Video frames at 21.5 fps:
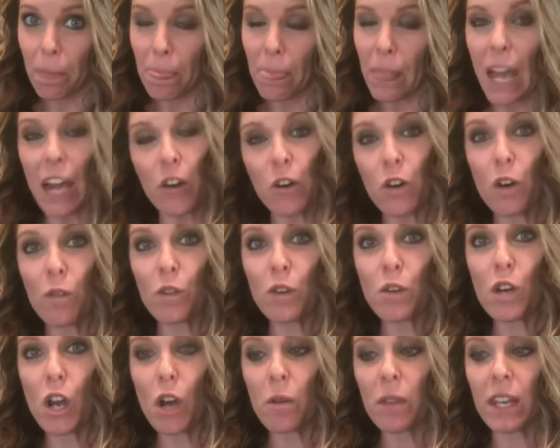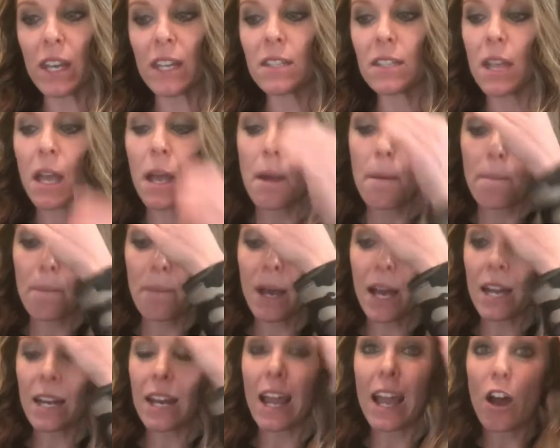I don't know if you know this,
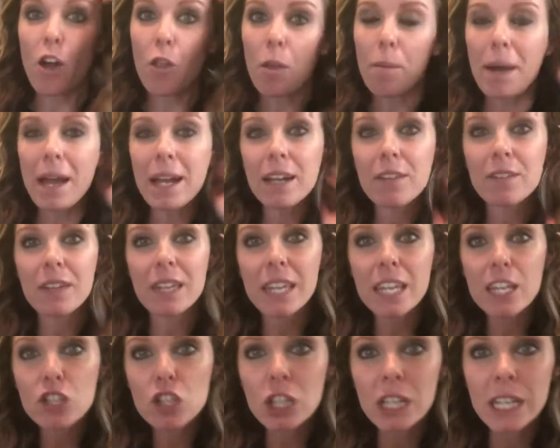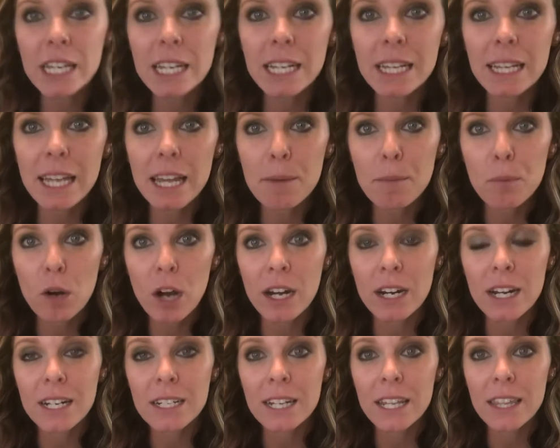but on the back of each cleaning light
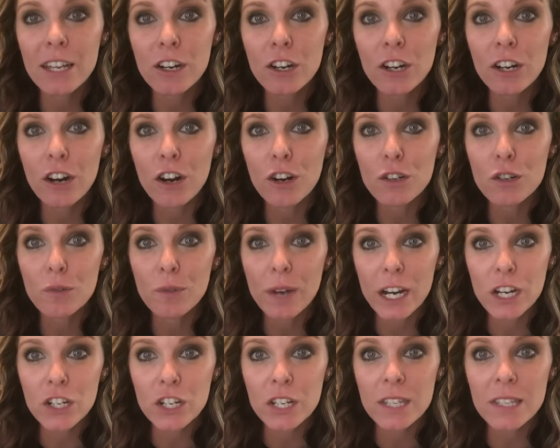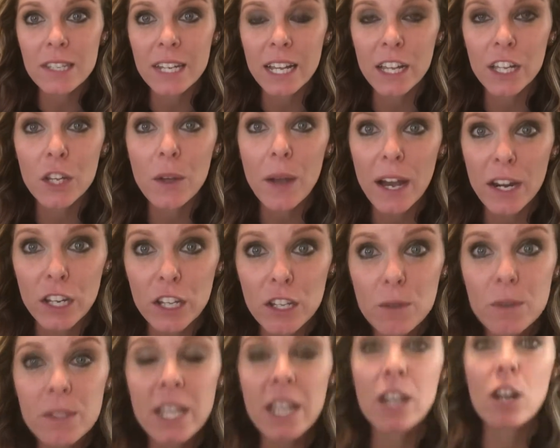product, there are directions telling you how to
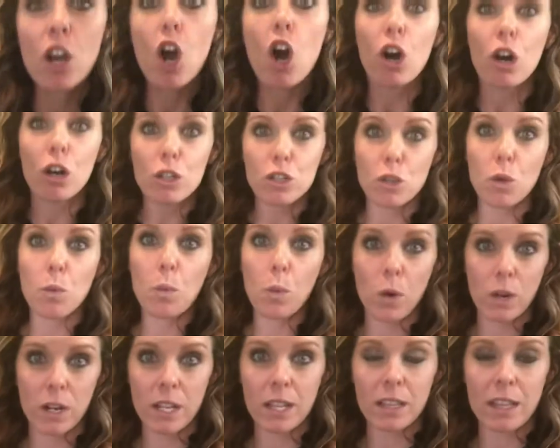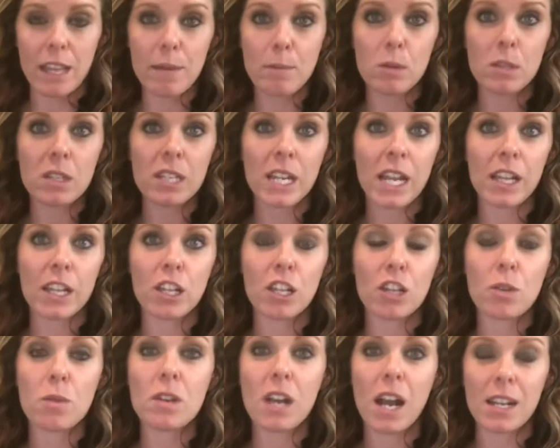use it. Also warning labels telling
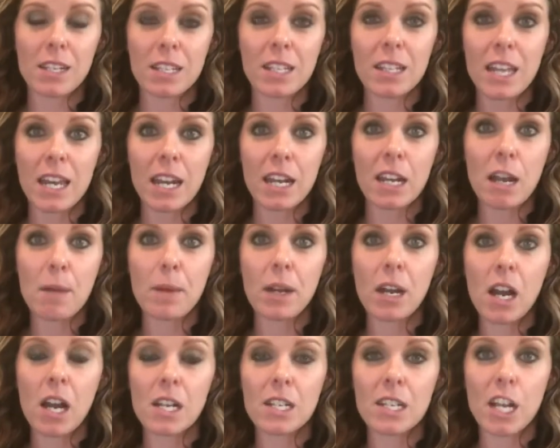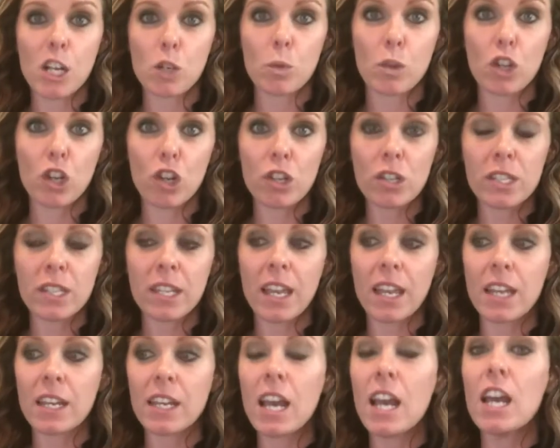you not to let it come in contact with your
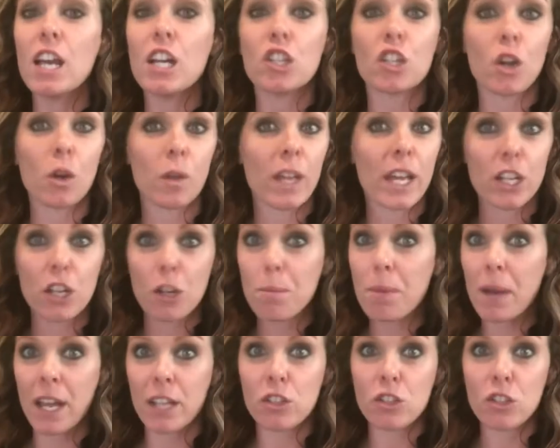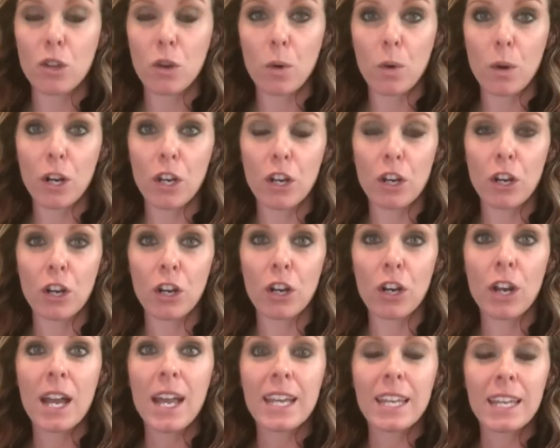skin. Don't let your pets or
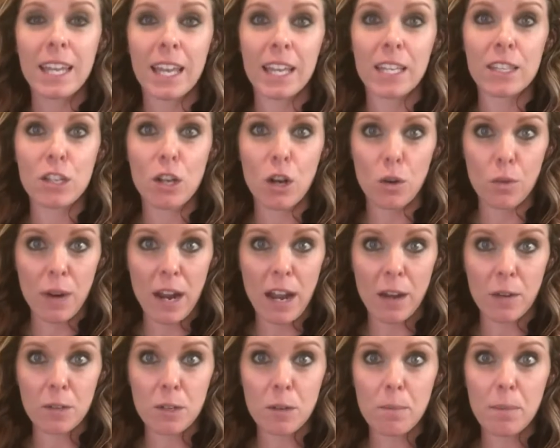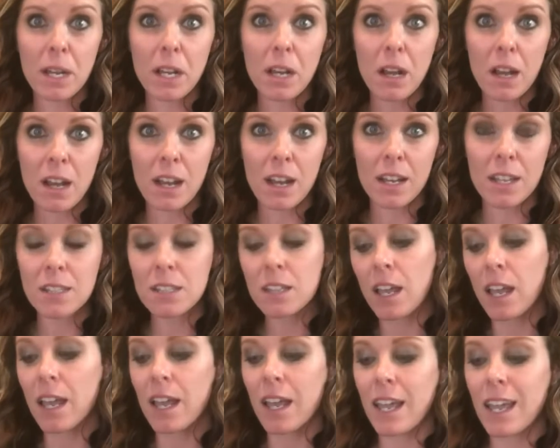your kids around, because
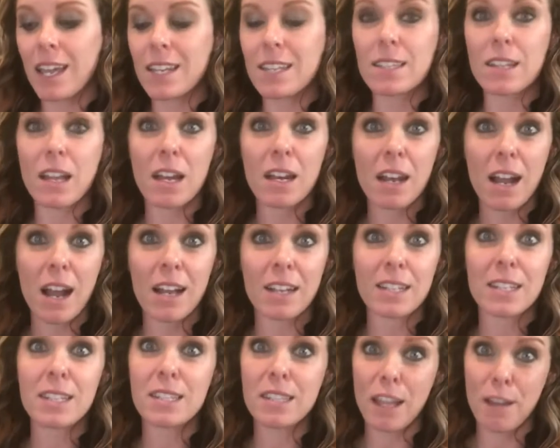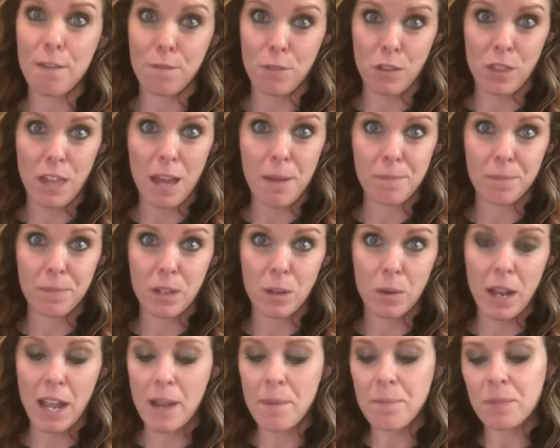it is not safe for them,
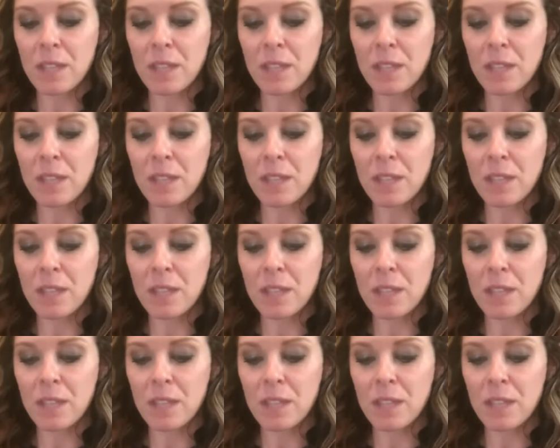okay?